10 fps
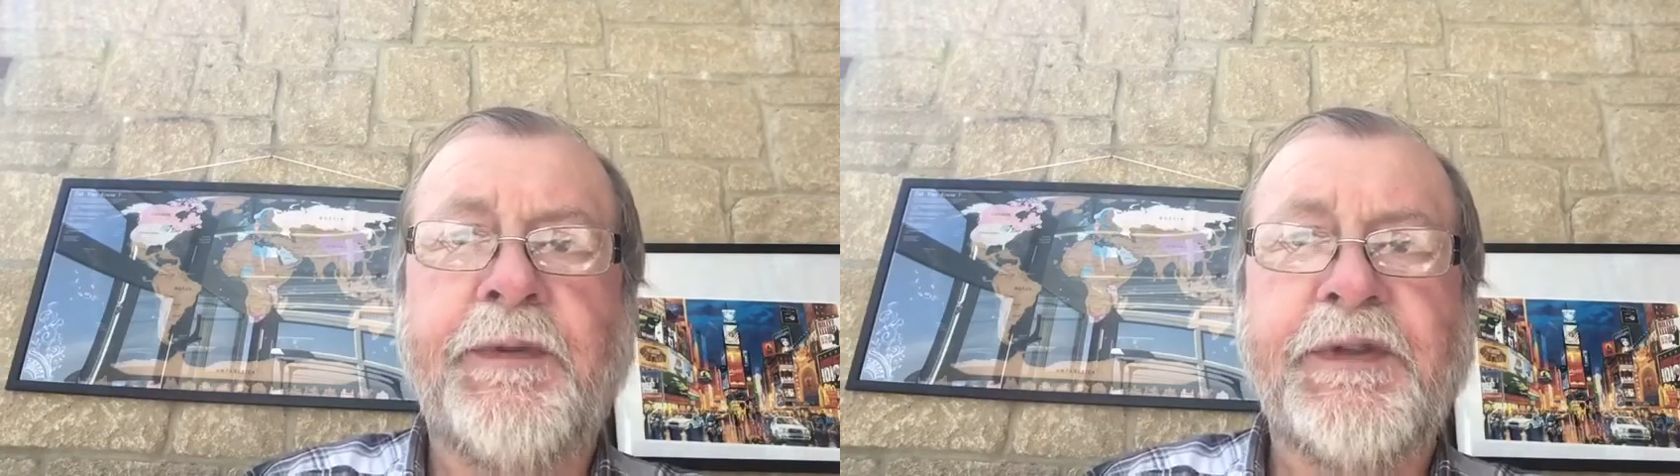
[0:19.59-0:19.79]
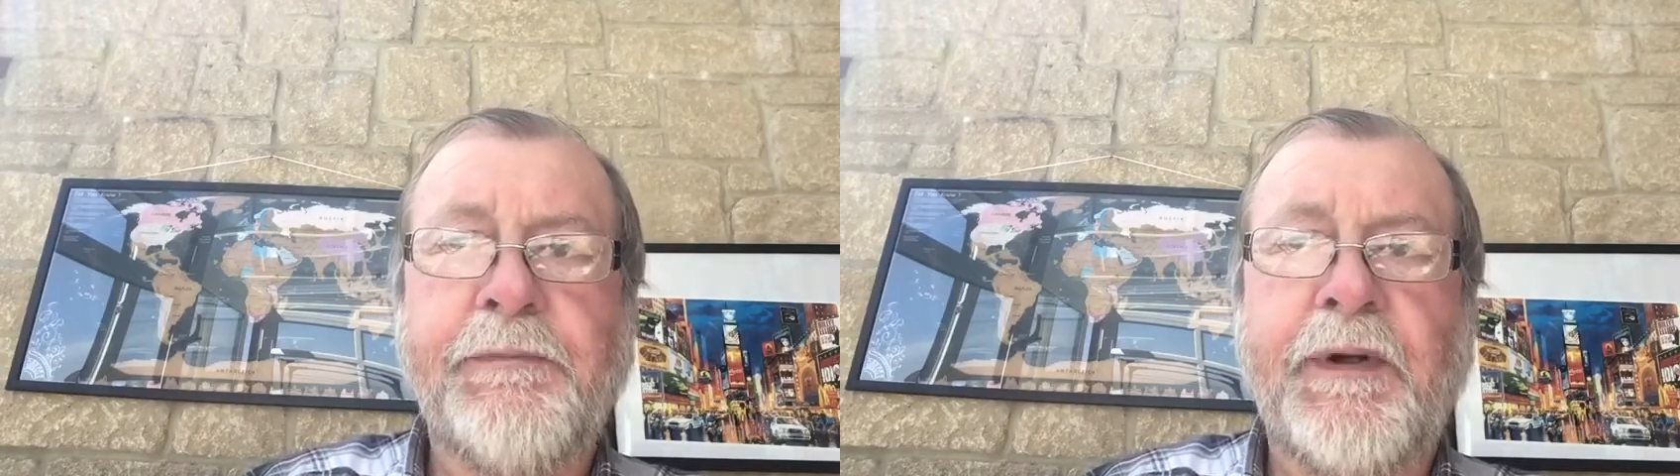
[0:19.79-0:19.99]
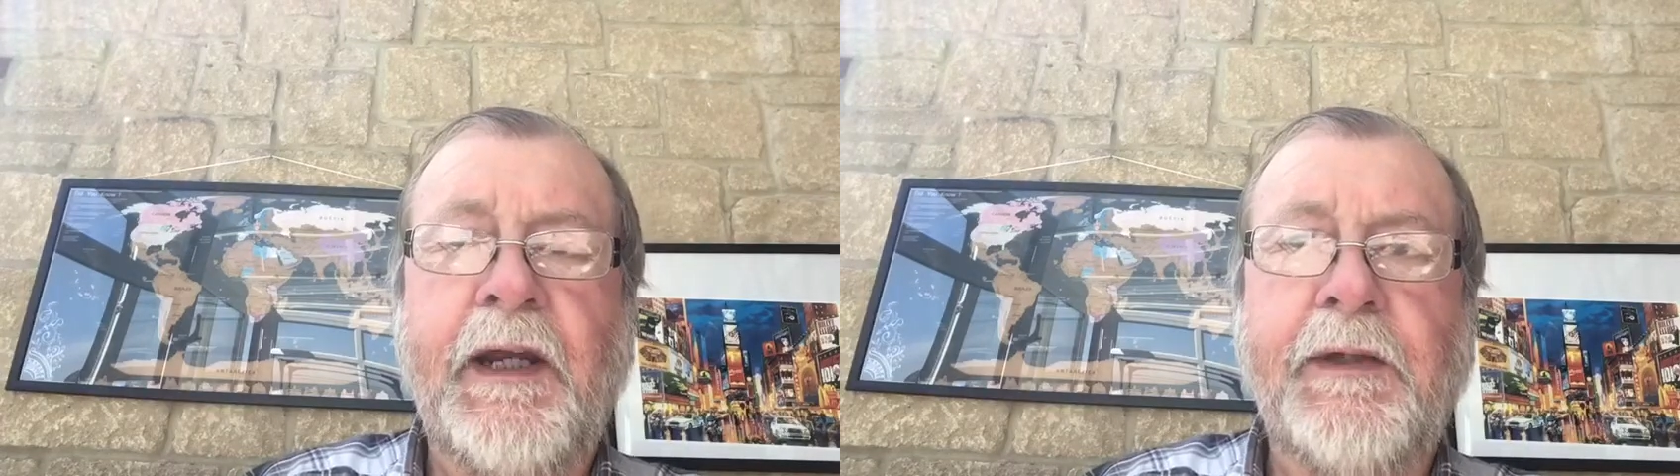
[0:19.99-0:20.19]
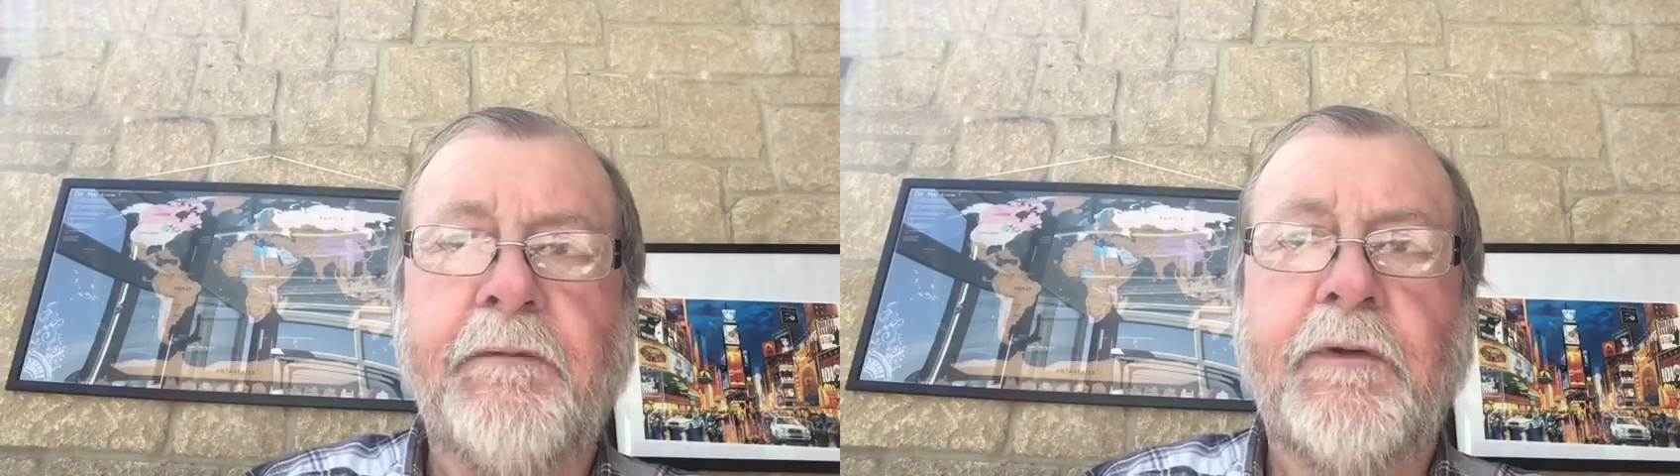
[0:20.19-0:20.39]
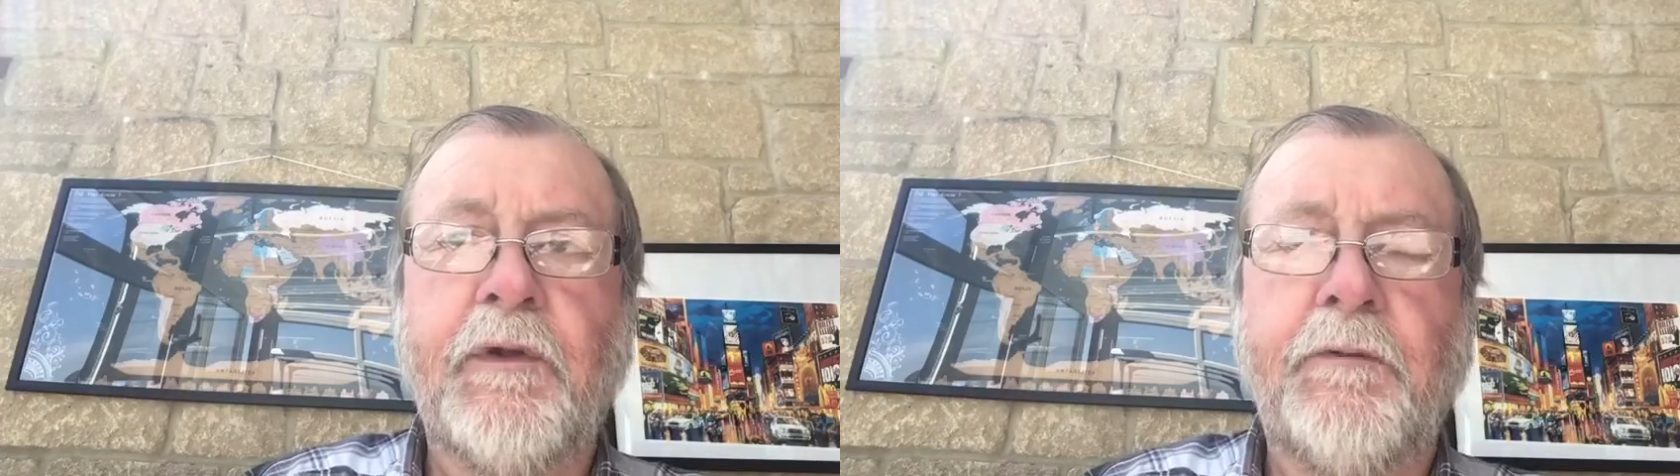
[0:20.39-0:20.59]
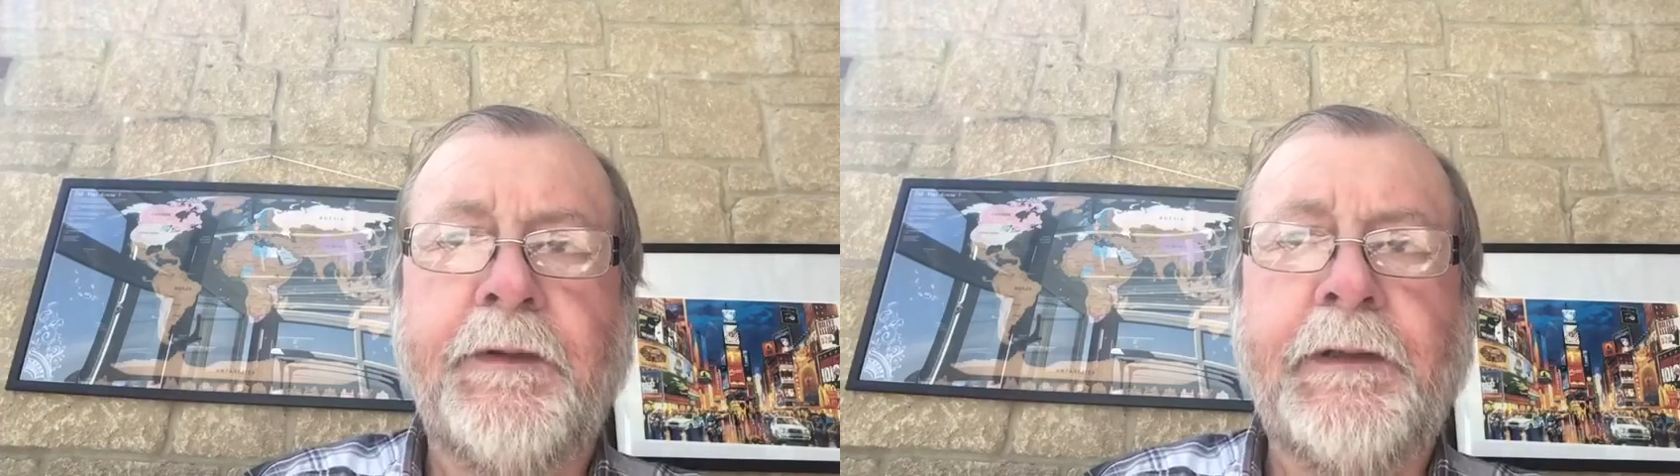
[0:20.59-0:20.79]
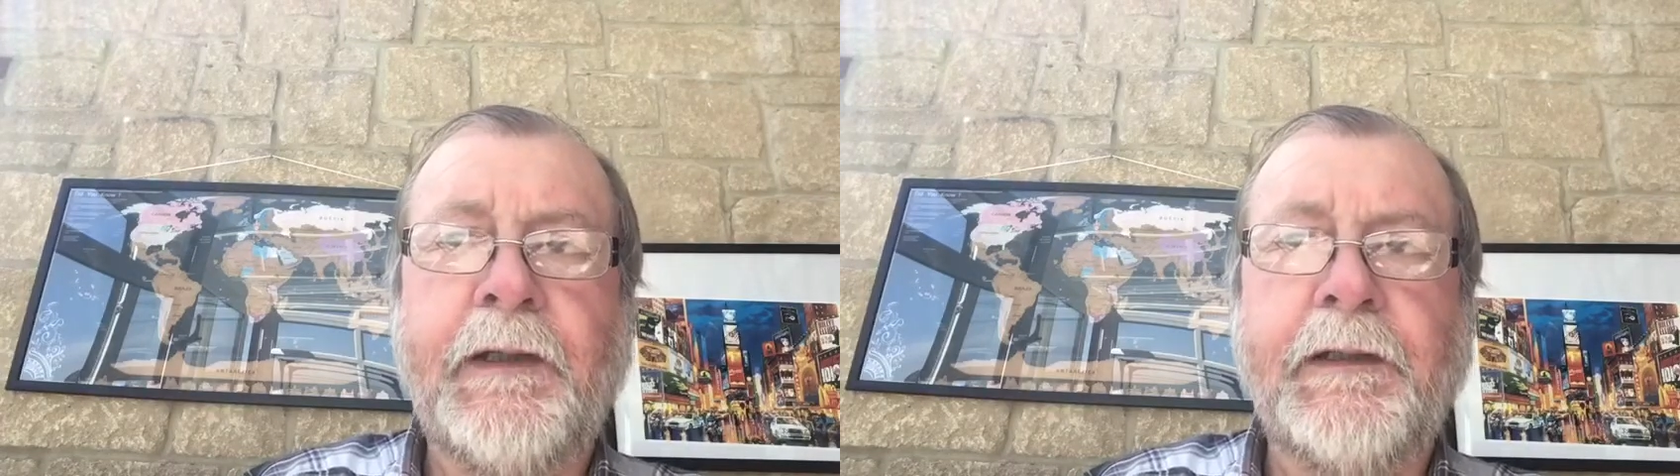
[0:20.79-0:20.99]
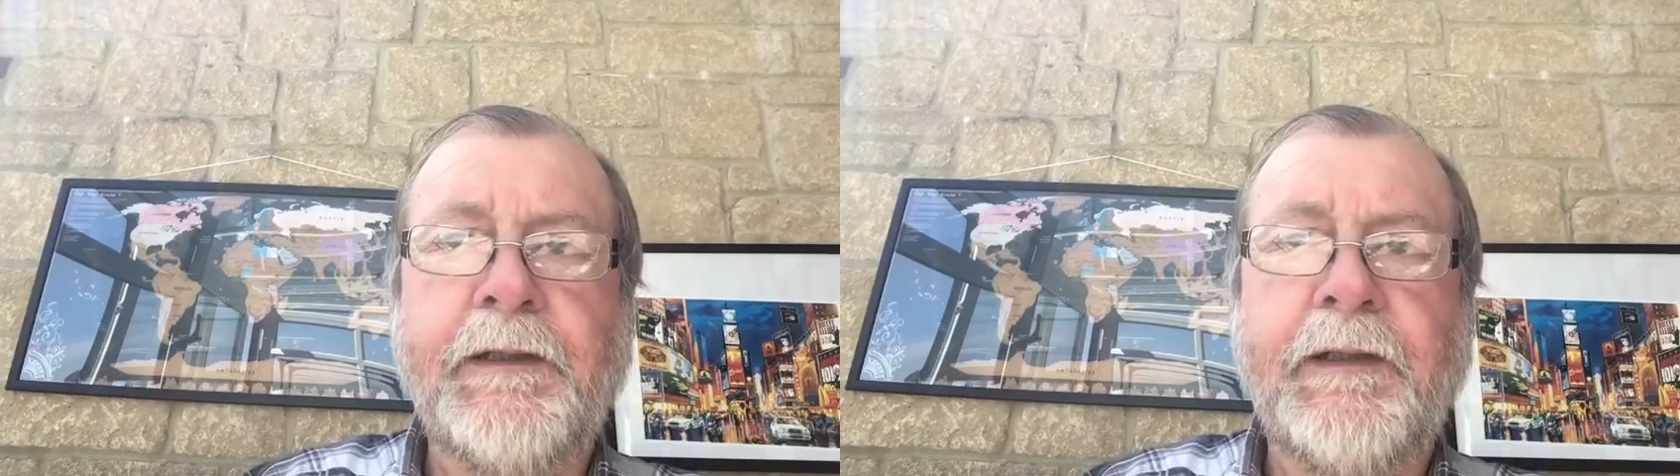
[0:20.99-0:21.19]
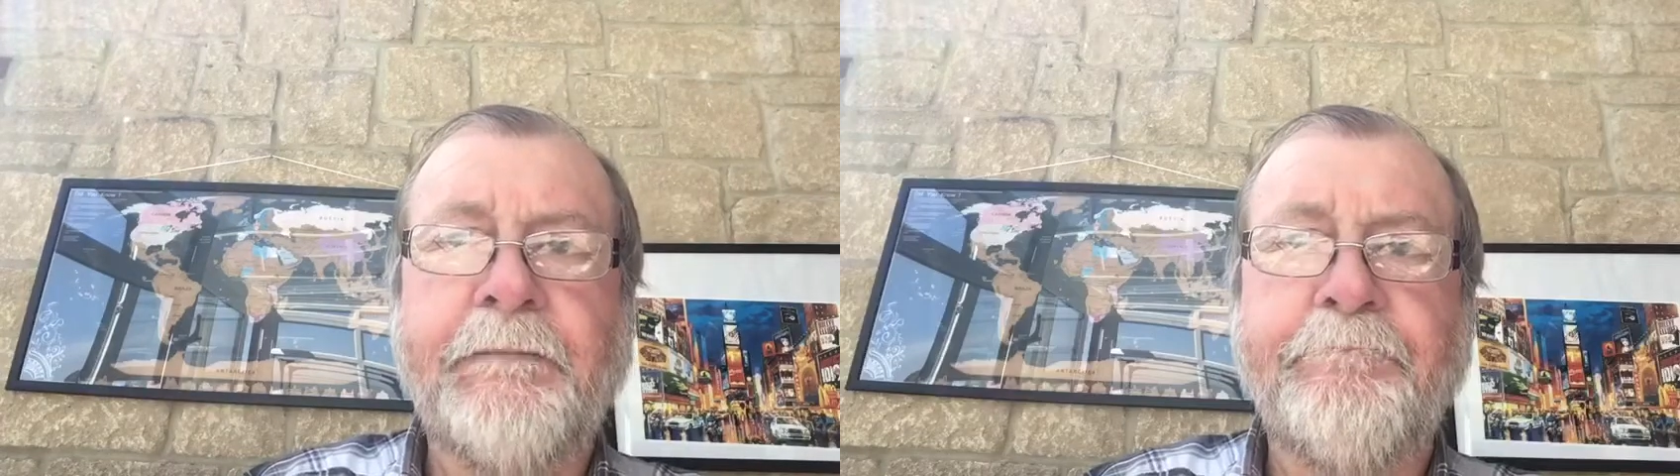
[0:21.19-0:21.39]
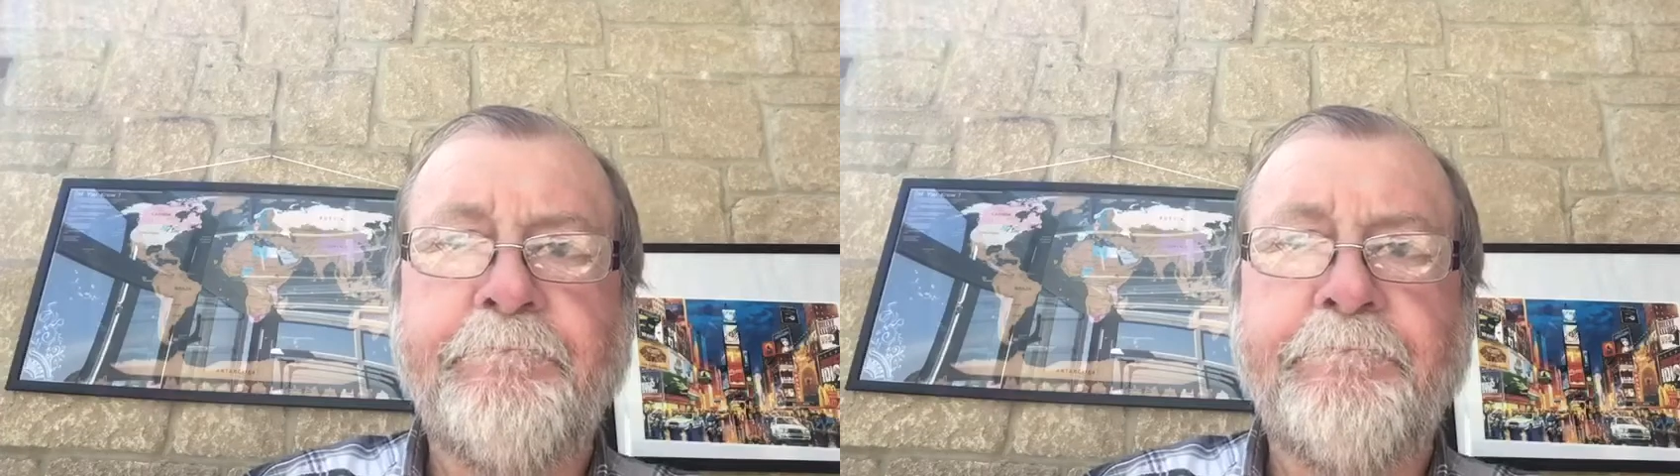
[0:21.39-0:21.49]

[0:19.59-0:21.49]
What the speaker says: the spread of COVID-19.